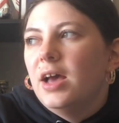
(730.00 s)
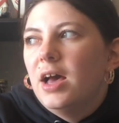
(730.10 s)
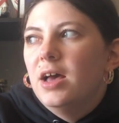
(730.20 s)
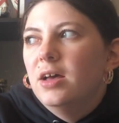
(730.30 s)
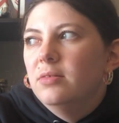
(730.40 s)

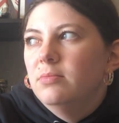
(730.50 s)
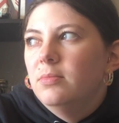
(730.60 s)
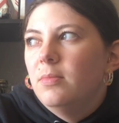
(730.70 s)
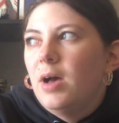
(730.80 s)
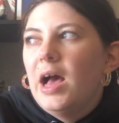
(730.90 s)

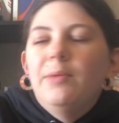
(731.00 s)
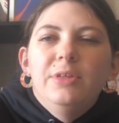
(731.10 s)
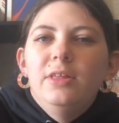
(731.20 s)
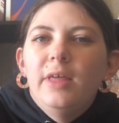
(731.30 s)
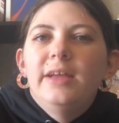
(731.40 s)
I
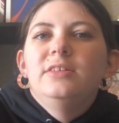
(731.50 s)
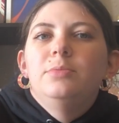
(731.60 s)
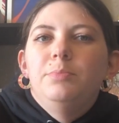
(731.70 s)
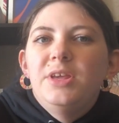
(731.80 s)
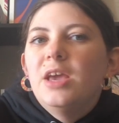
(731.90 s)
really liked
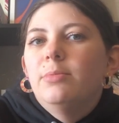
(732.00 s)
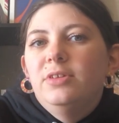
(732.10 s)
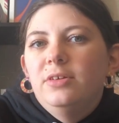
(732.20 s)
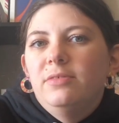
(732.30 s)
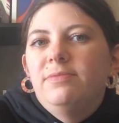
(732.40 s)
being able
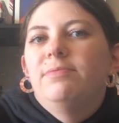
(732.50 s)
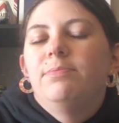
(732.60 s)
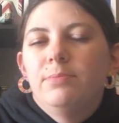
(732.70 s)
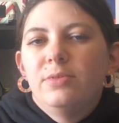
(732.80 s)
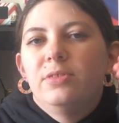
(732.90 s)
to
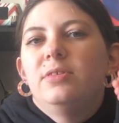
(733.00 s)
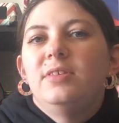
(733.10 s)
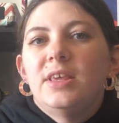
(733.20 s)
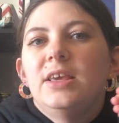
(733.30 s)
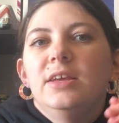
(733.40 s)

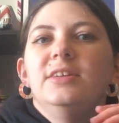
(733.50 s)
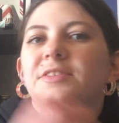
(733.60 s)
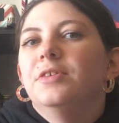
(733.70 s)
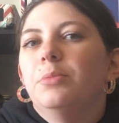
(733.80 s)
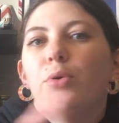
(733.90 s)
see
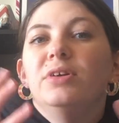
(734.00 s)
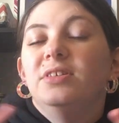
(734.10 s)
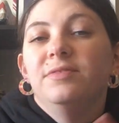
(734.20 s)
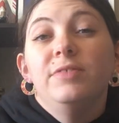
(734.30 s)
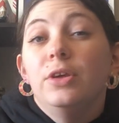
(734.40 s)
different points
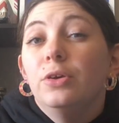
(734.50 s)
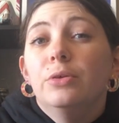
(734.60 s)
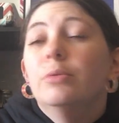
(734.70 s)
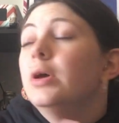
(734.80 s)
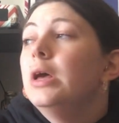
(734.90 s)
of
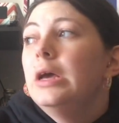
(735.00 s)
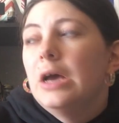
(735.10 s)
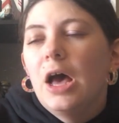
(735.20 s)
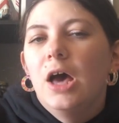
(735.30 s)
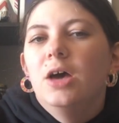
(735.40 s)
view
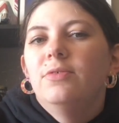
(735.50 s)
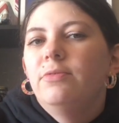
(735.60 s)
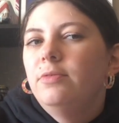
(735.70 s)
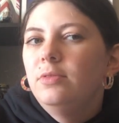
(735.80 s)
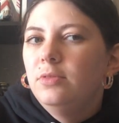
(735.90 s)
of
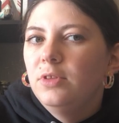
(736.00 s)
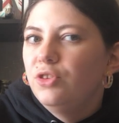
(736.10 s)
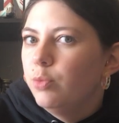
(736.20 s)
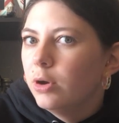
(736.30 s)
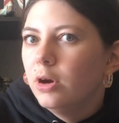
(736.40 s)

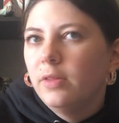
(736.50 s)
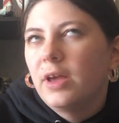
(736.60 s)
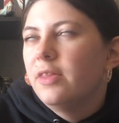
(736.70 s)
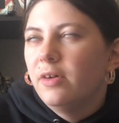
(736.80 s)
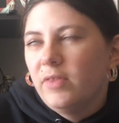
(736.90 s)
this world. Like,
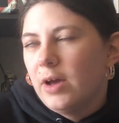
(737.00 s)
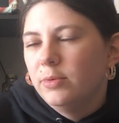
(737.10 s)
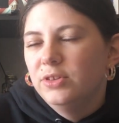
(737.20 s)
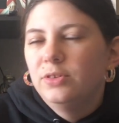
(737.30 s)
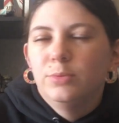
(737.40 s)
I thought that
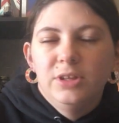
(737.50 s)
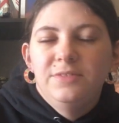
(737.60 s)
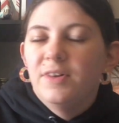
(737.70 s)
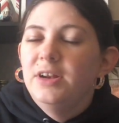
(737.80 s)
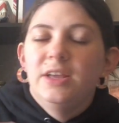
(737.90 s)
was really
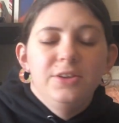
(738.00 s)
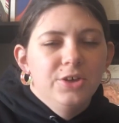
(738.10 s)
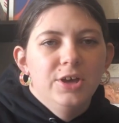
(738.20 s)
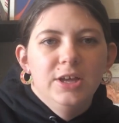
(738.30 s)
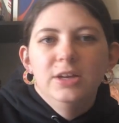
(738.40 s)
fun and
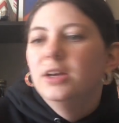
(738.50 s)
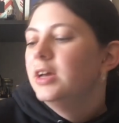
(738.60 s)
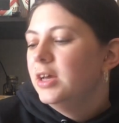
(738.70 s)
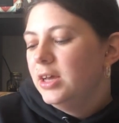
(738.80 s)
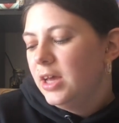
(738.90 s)
good.
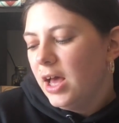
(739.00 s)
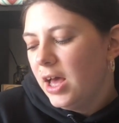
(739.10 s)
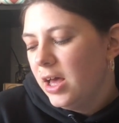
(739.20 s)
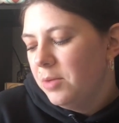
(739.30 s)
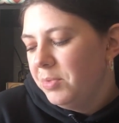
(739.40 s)

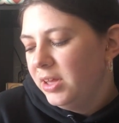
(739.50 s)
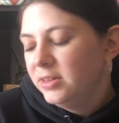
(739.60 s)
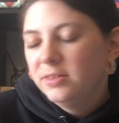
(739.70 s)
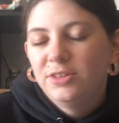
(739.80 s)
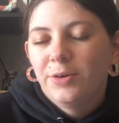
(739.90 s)

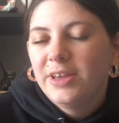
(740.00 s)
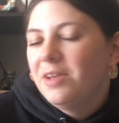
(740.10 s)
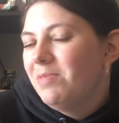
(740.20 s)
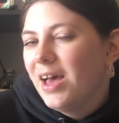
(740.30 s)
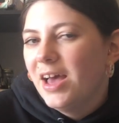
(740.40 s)
And so I
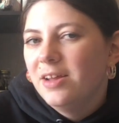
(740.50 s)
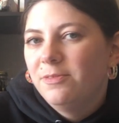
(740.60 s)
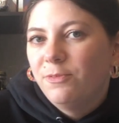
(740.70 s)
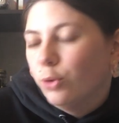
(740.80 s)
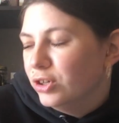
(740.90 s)
give
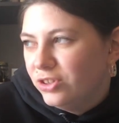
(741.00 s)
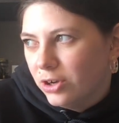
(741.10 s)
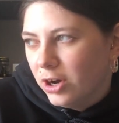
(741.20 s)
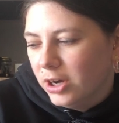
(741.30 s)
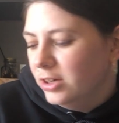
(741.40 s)
that 4
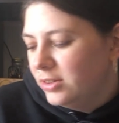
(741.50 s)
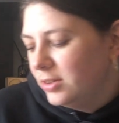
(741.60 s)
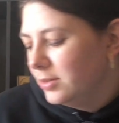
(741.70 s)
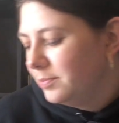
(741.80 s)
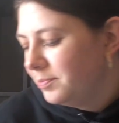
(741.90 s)
stars.